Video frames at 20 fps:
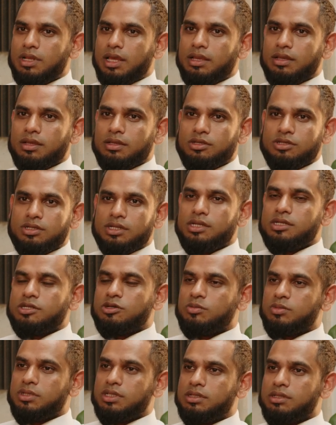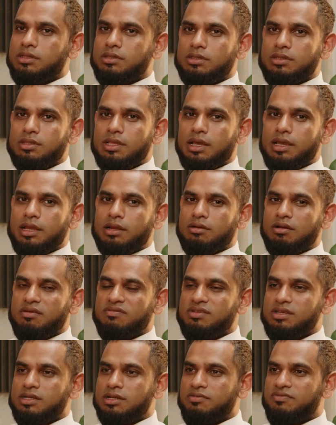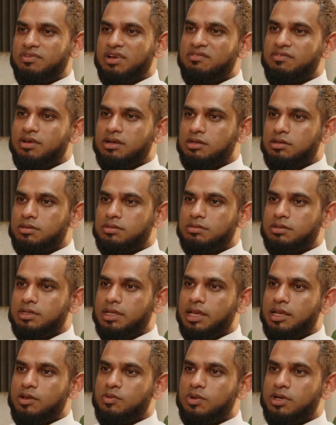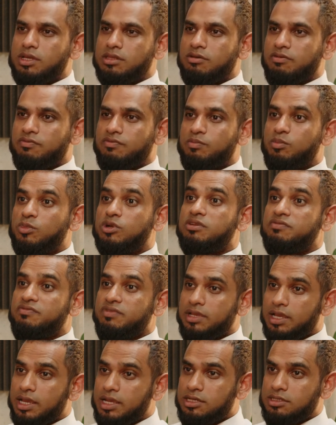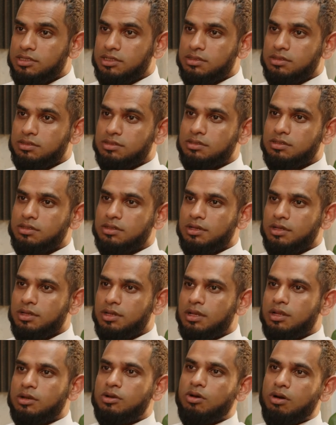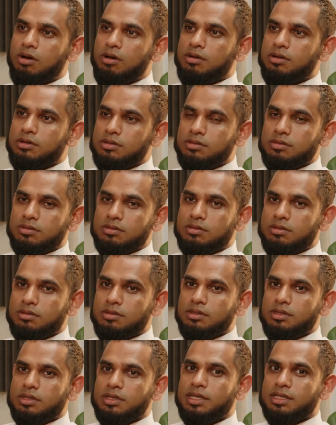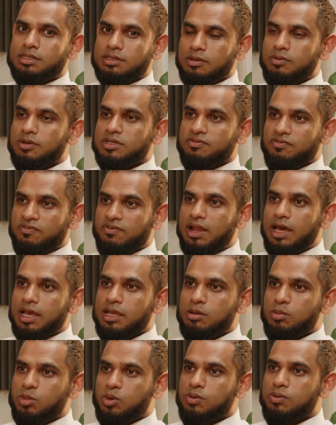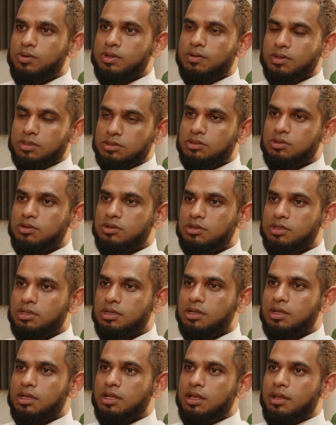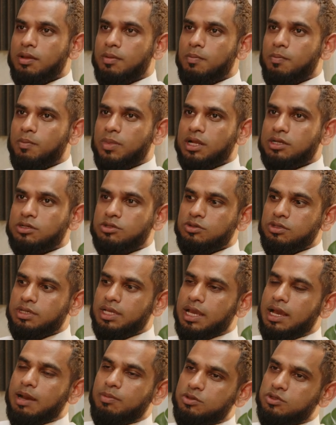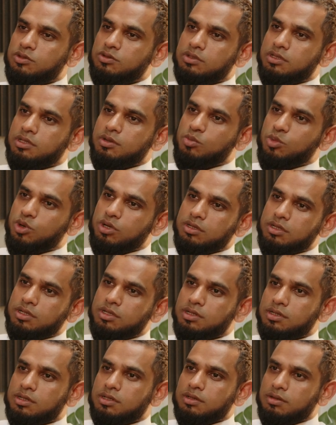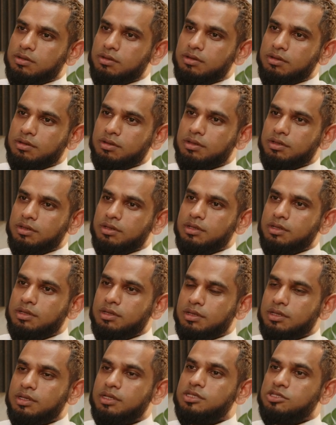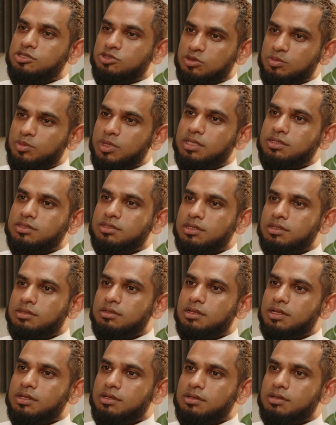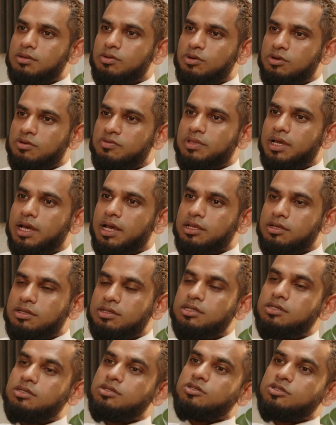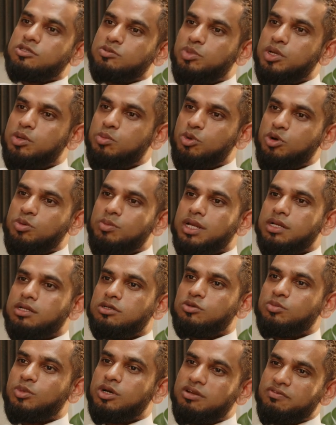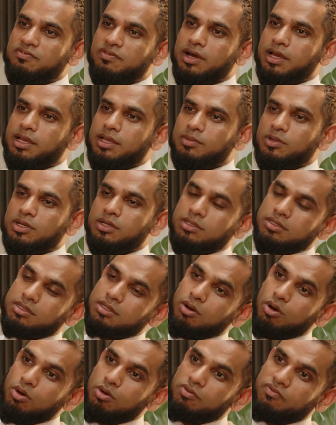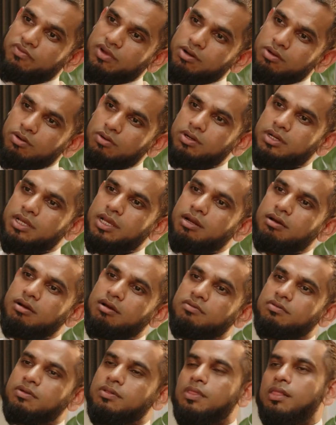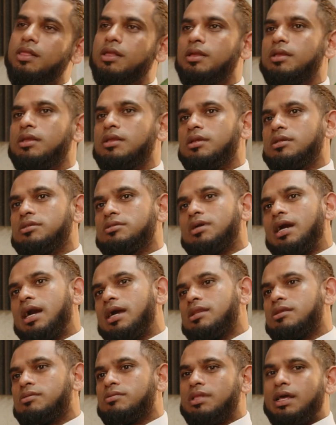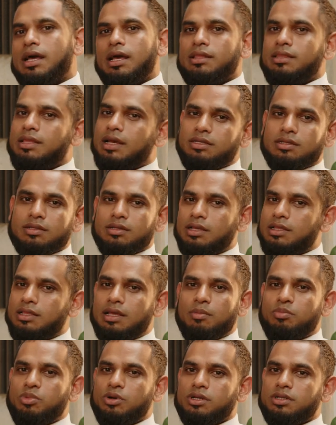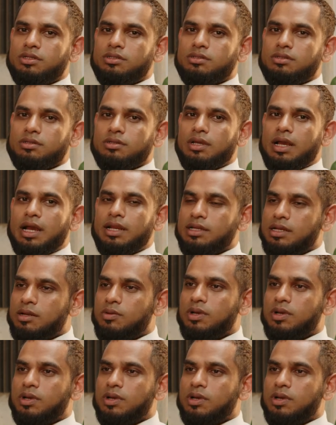like you didn't tell me the aircraft needed 500k worth of modifications. Not, it was flyable, it was good, but to get up to the modern uh, Standards. instruments and, and all of that, you needed to spend more money to modify it because it's an old, very old aircraft. So I knew that at that at that point, I